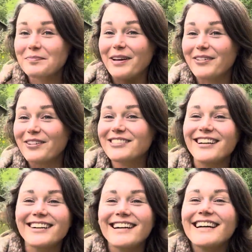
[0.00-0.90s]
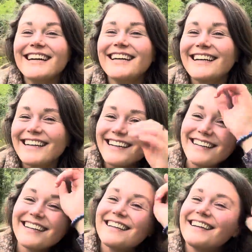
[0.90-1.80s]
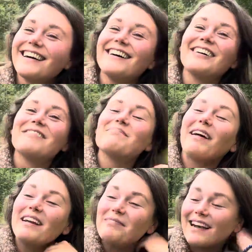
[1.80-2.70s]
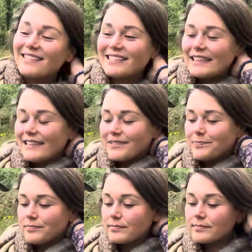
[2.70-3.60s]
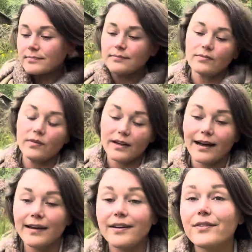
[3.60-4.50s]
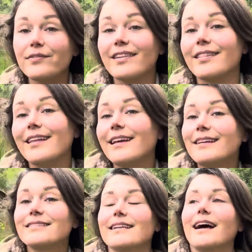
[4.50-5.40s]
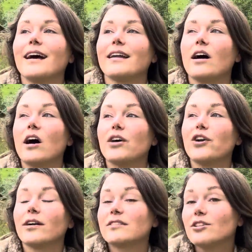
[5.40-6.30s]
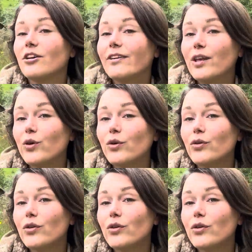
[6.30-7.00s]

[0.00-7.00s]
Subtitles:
throat chakra, bypassing kind of the things that are not serving you.